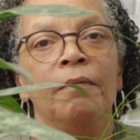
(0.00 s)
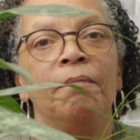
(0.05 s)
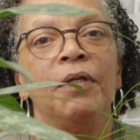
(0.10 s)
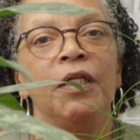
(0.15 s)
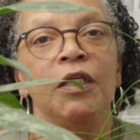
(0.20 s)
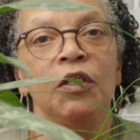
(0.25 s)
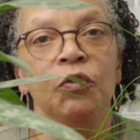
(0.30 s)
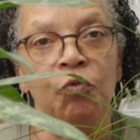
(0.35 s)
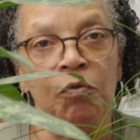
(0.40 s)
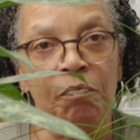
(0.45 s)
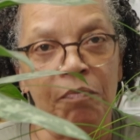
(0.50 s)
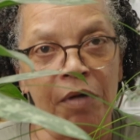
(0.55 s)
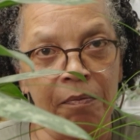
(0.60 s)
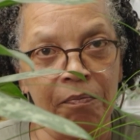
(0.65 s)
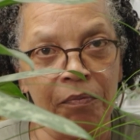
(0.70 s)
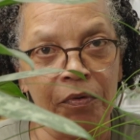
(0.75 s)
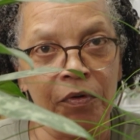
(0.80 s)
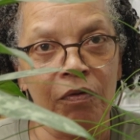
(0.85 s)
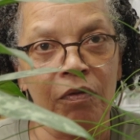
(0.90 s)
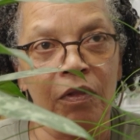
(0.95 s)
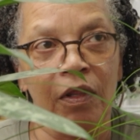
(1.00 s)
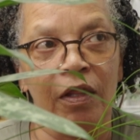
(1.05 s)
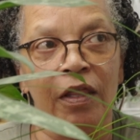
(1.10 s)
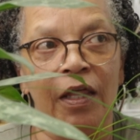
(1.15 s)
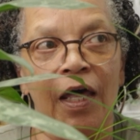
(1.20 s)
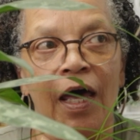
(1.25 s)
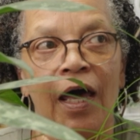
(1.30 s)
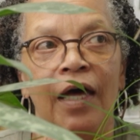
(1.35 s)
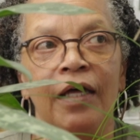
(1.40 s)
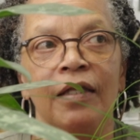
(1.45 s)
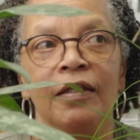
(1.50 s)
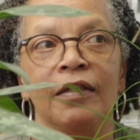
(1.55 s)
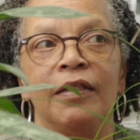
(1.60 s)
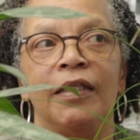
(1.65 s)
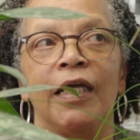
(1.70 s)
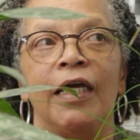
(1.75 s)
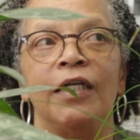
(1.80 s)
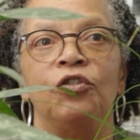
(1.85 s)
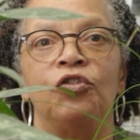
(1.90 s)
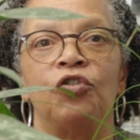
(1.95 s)
please remember that
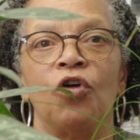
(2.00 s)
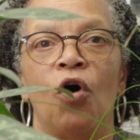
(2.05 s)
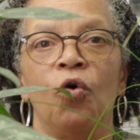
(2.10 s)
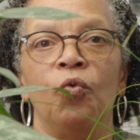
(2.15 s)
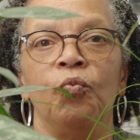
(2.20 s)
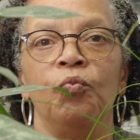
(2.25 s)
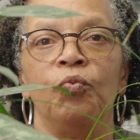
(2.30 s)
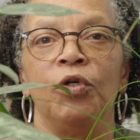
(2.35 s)
they don't